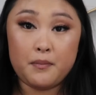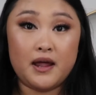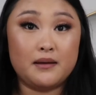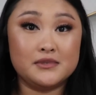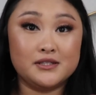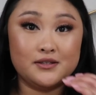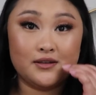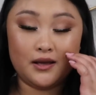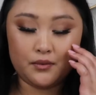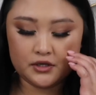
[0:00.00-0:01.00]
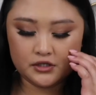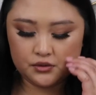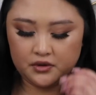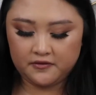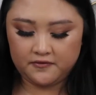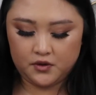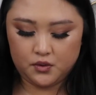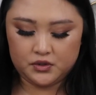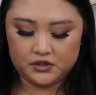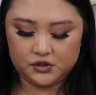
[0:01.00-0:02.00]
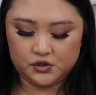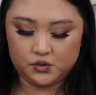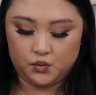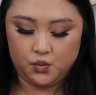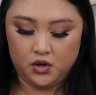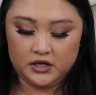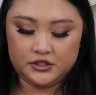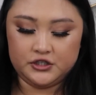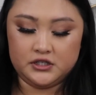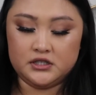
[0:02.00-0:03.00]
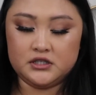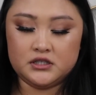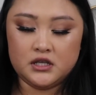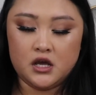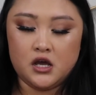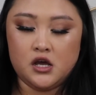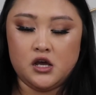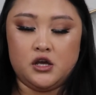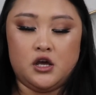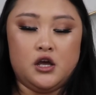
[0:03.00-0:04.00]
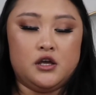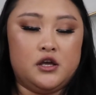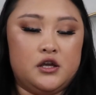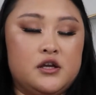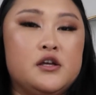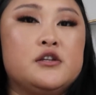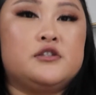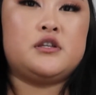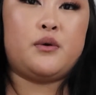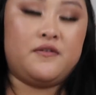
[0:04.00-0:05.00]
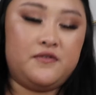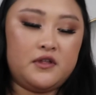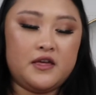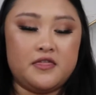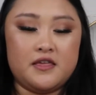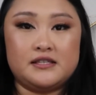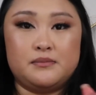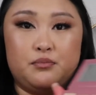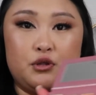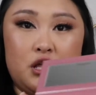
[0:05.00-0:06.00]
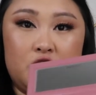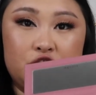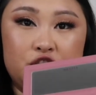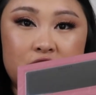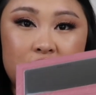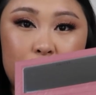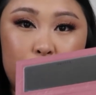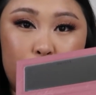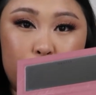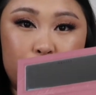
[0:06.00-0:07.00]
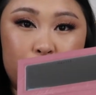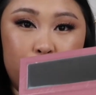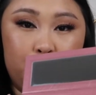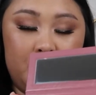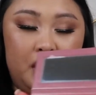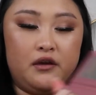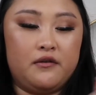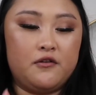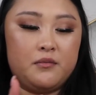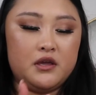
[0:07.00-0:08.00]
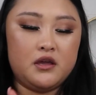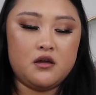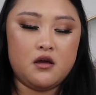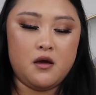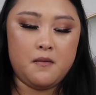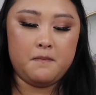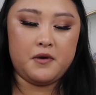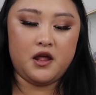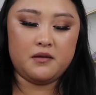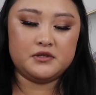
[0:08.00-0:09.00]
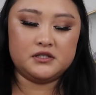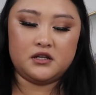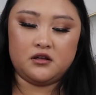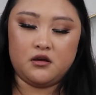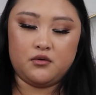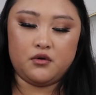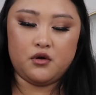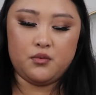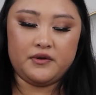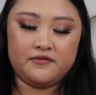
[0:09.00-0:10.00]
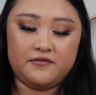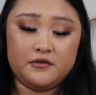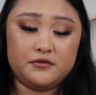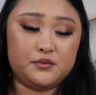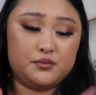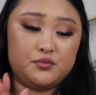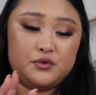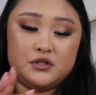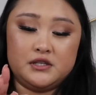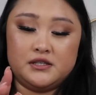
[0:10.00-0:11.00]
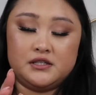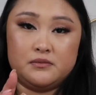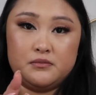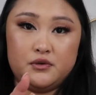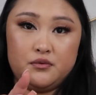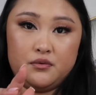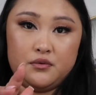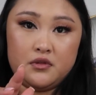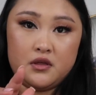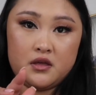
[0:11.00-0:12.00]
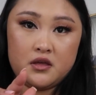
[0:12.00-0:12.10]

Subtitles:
but I want to do a few swatches. So I feel like this blush is a little too pink for me, but I'm just gonna go, oh, it feels really smooth.